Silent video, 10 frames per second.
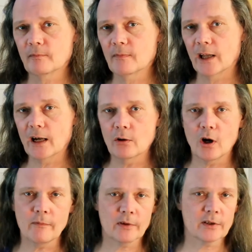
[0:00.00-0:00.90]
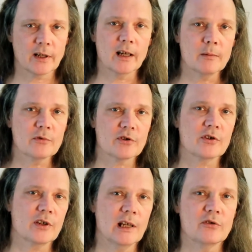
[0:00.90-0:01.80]
Now, oftentimes the
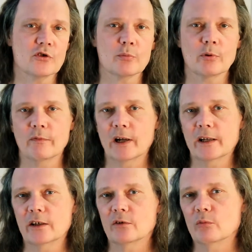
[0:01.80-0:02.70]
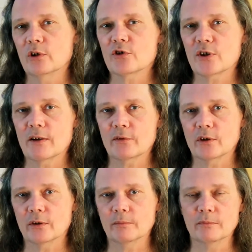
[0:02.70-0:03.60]
stage is provided and we just have
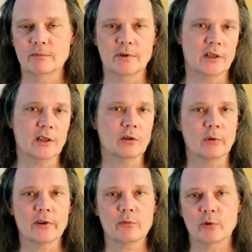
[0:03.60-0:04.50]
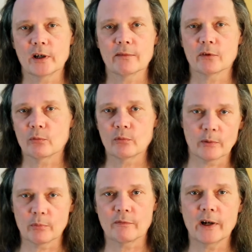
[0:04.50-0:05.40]
to deal with whatever we're
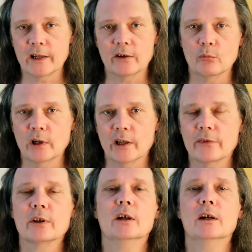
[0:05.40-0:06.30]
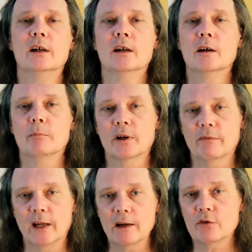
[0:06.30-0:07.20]
provided with. But
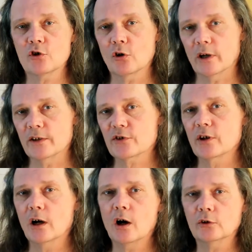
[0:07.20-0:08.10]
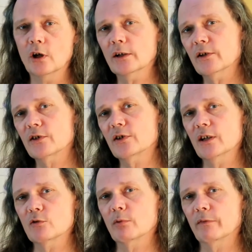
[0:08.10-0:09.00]
if I have a choice, I'll talk to the
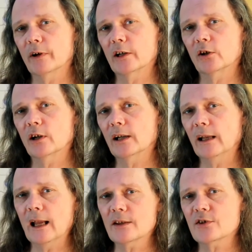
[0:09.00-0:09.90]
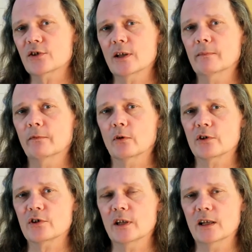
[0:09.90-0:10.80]
stage provider and ask them for a
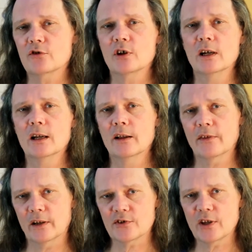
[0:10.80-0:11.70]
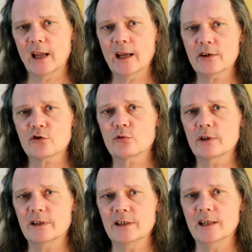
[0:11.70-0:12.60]
stage that is extra
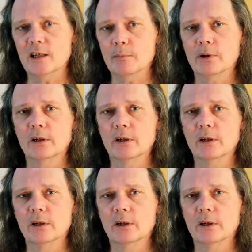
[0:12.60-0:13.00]
deep